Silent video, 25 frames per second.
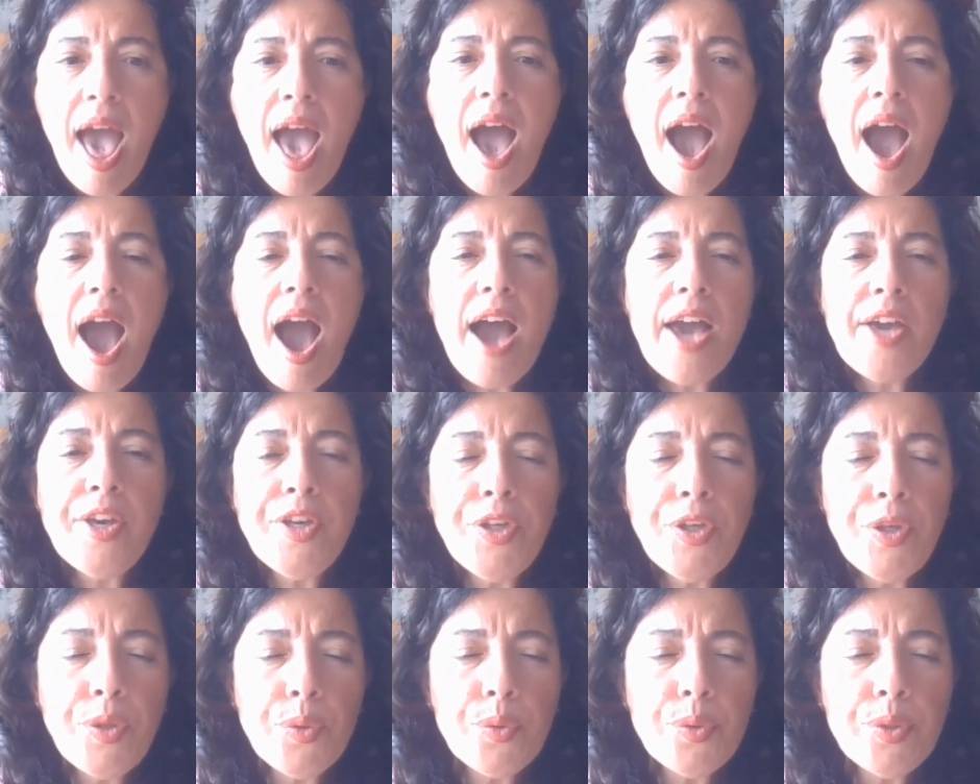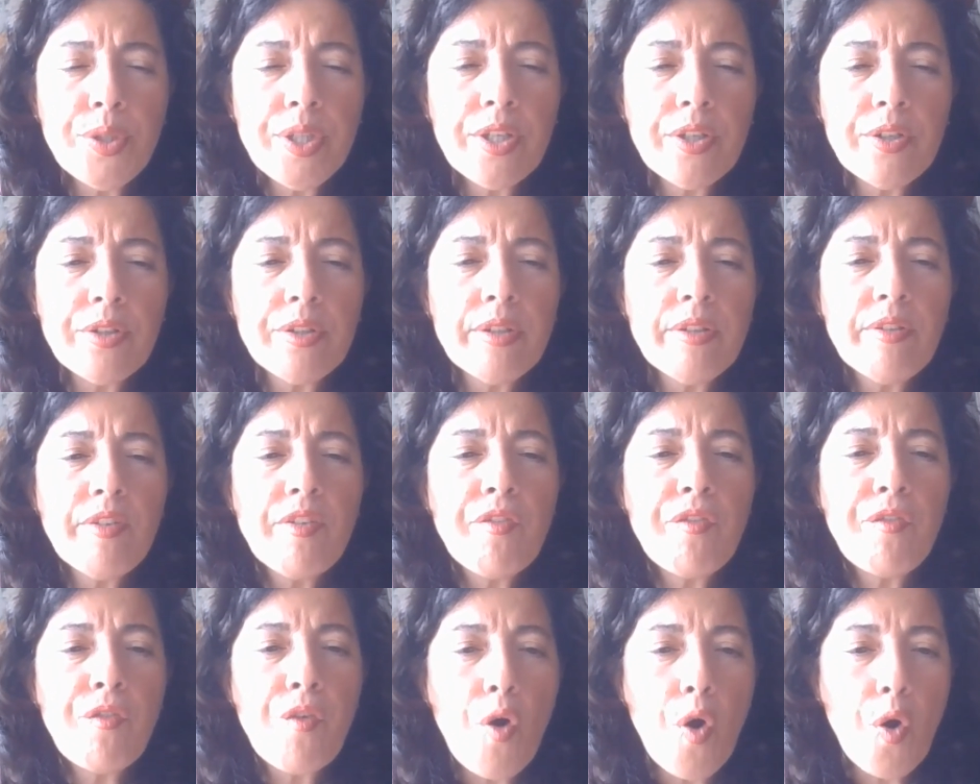a union
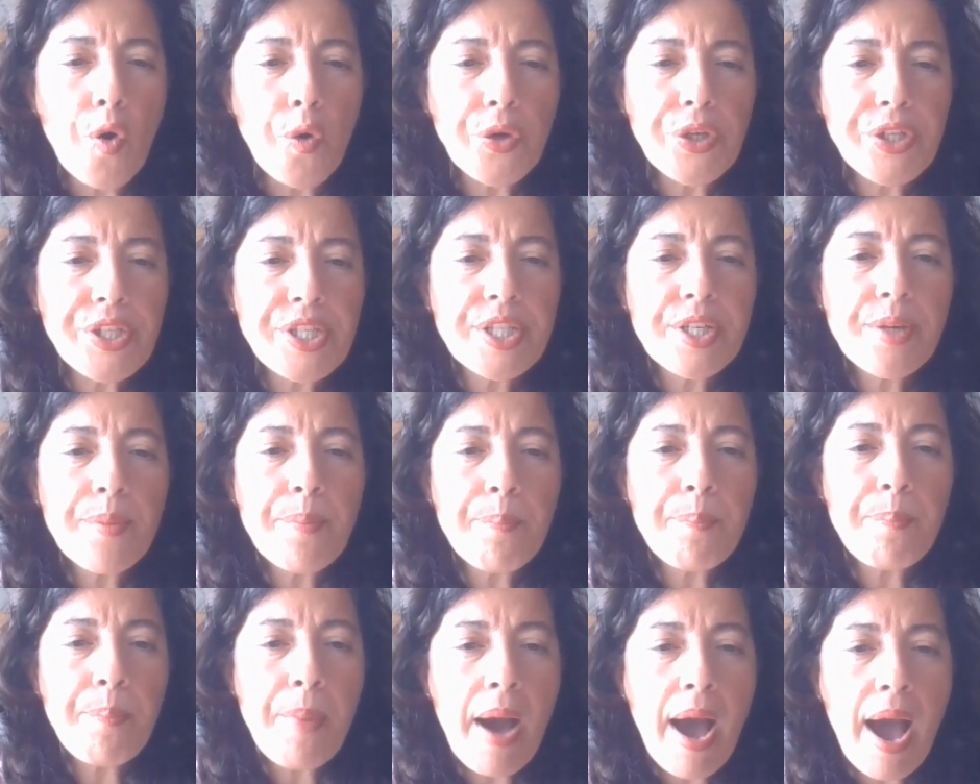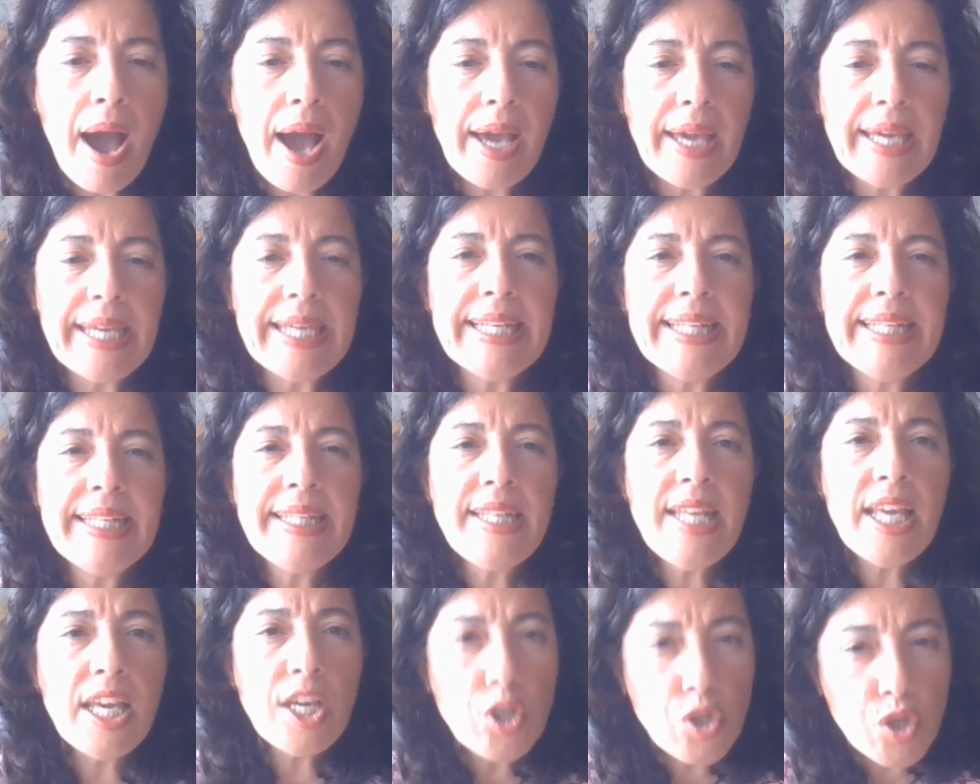forged by
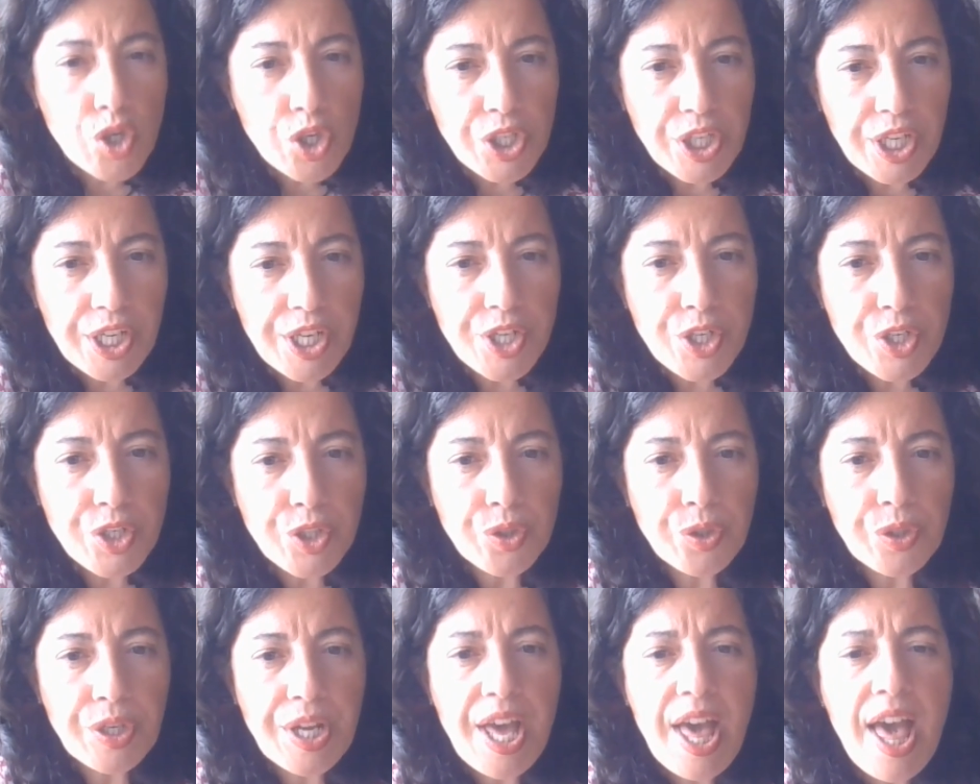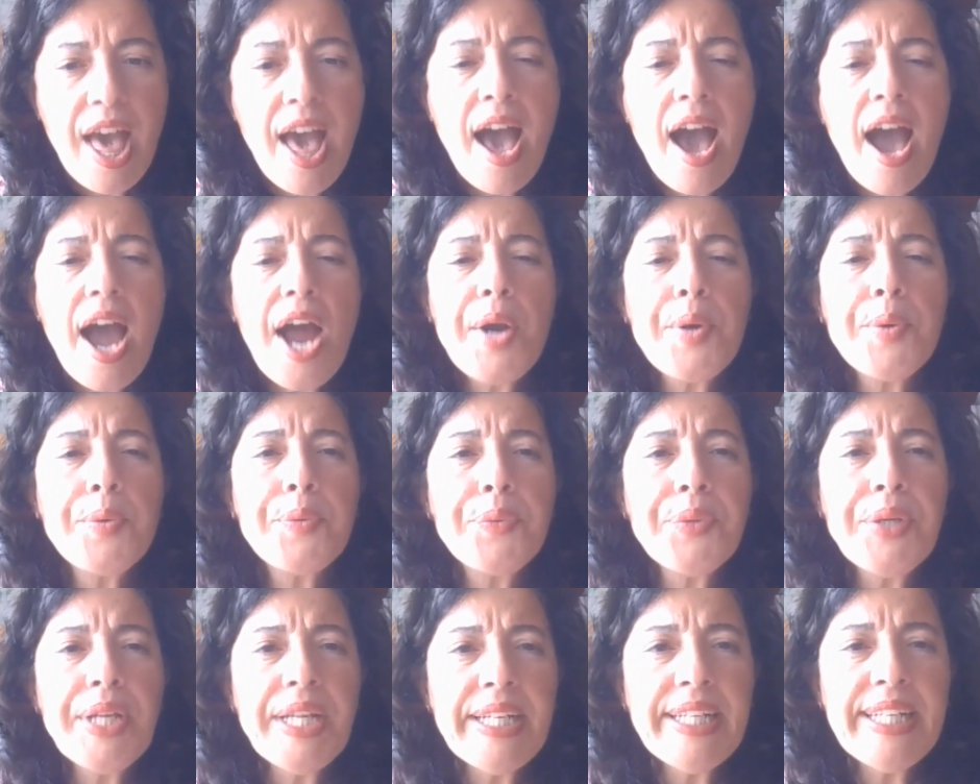negotiation
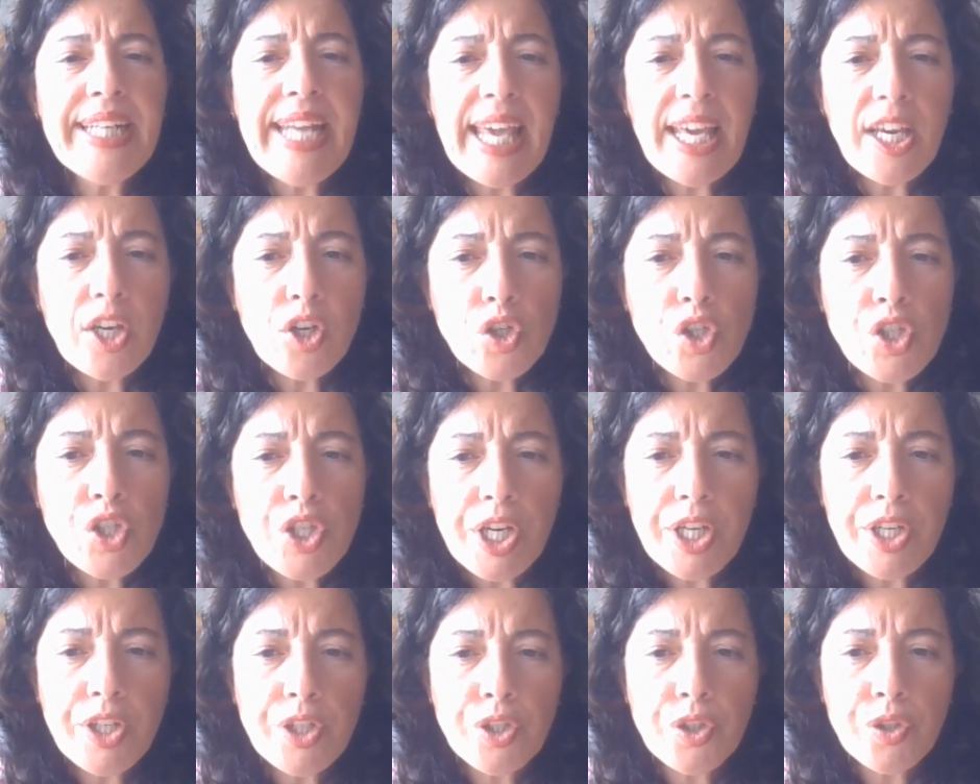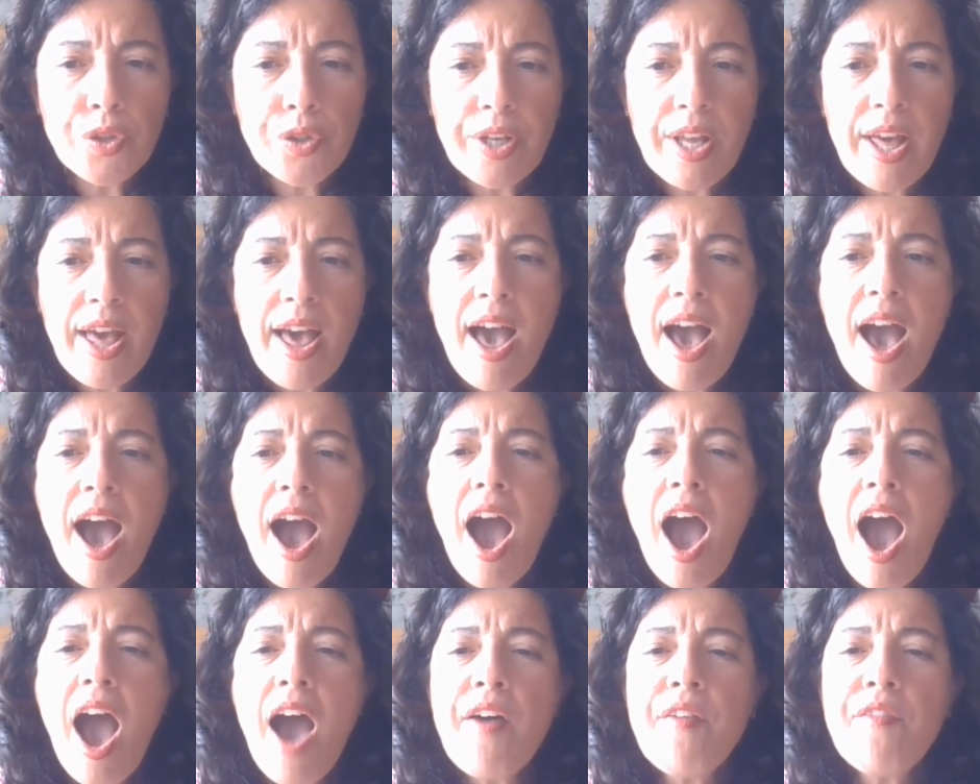and renegotiation
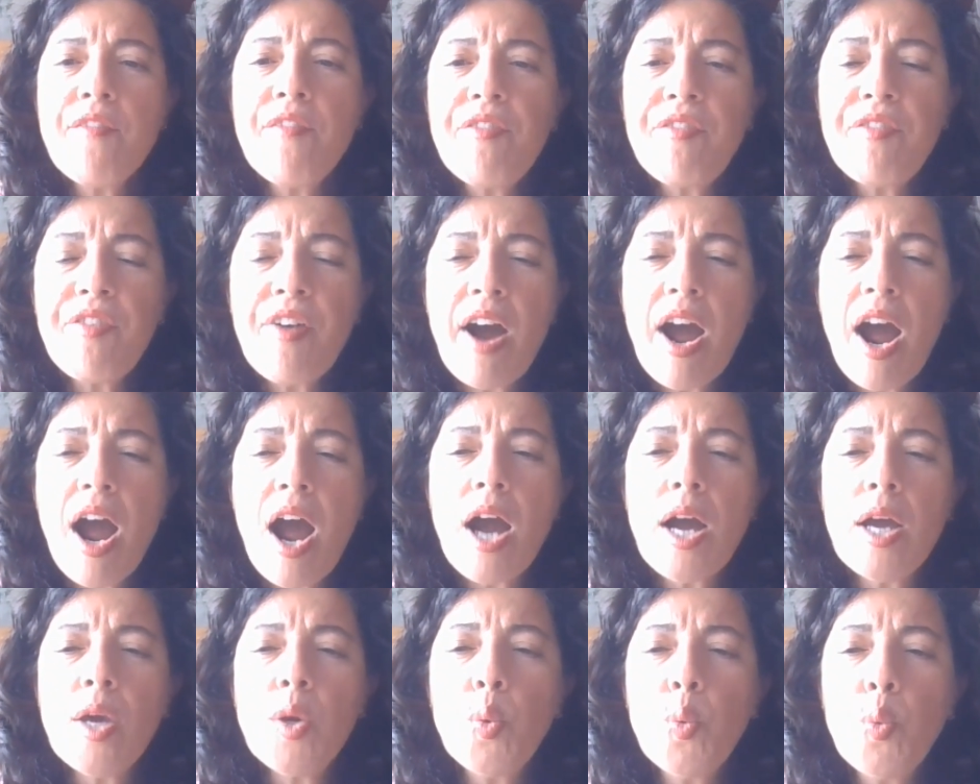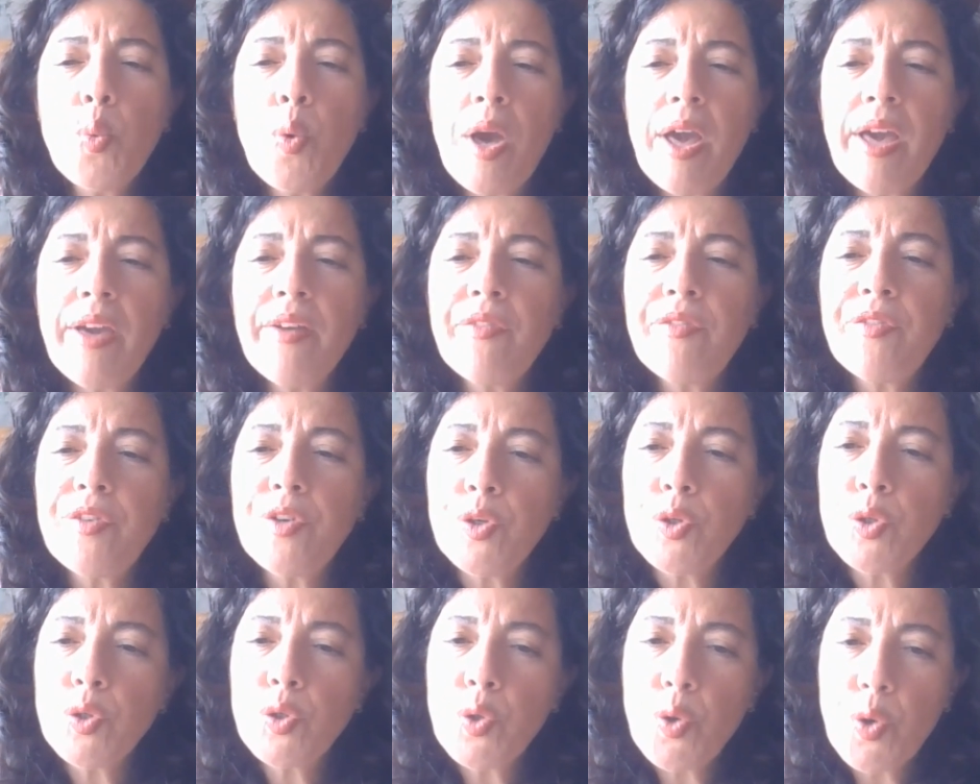and far away
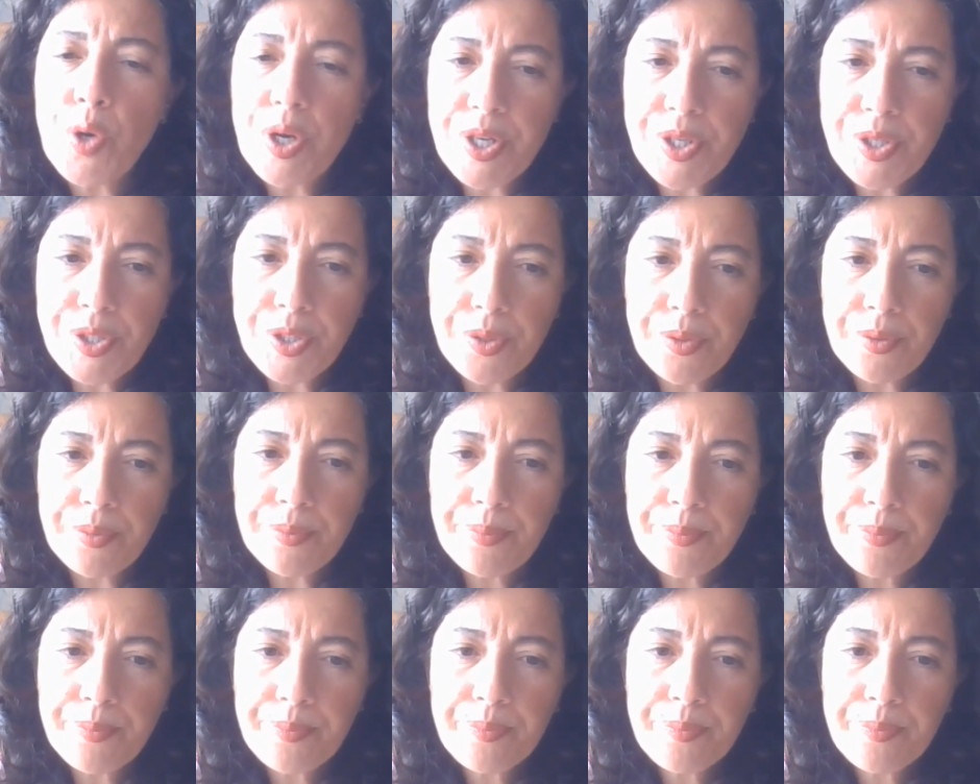from coercion.